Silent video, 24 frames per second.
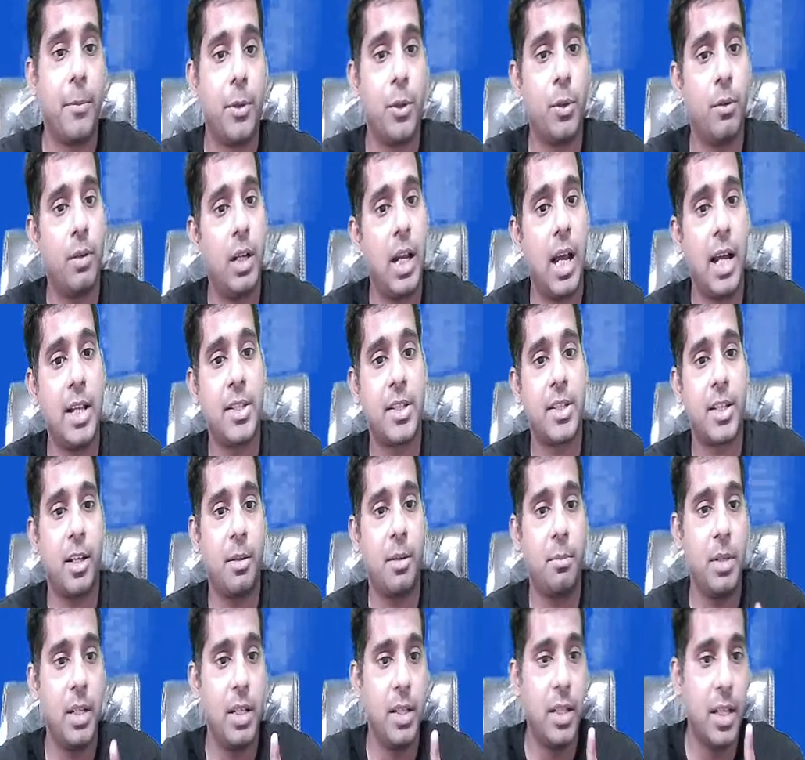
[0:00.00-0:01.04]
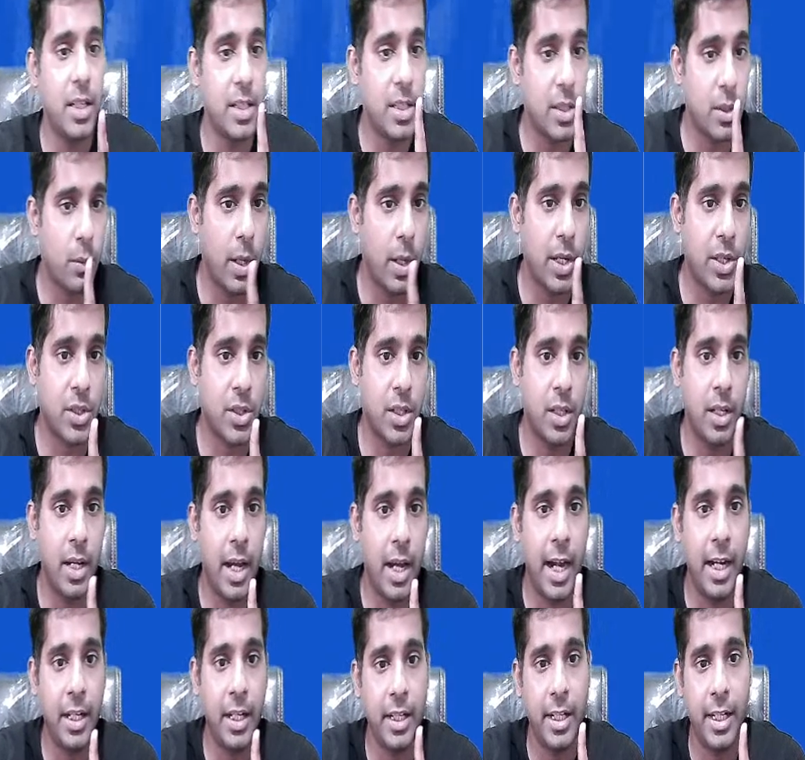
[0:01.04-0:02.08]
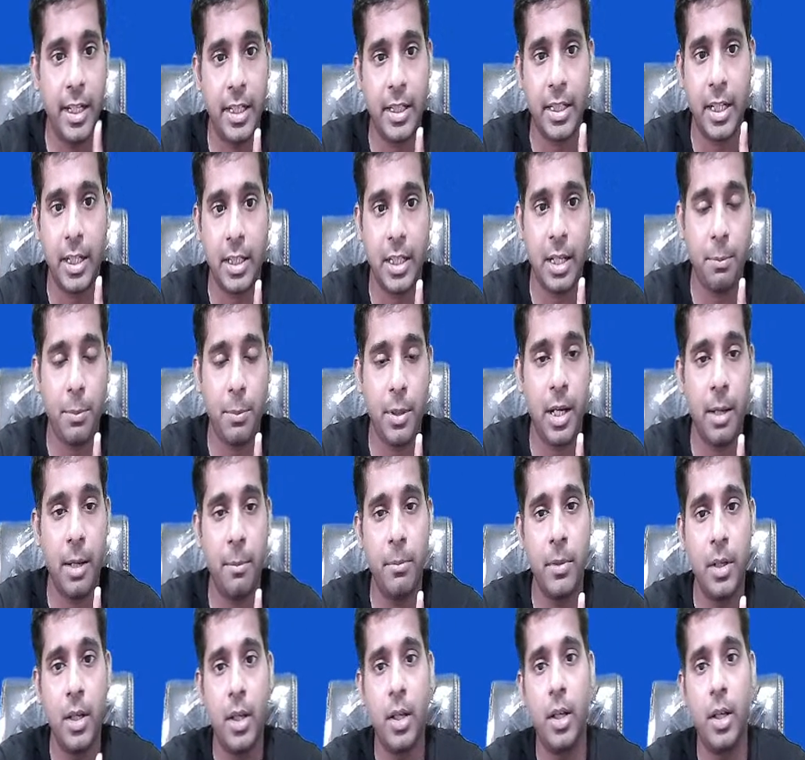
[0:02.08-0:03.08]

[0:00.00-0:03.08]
You will answer me this question at 8:30 p.m.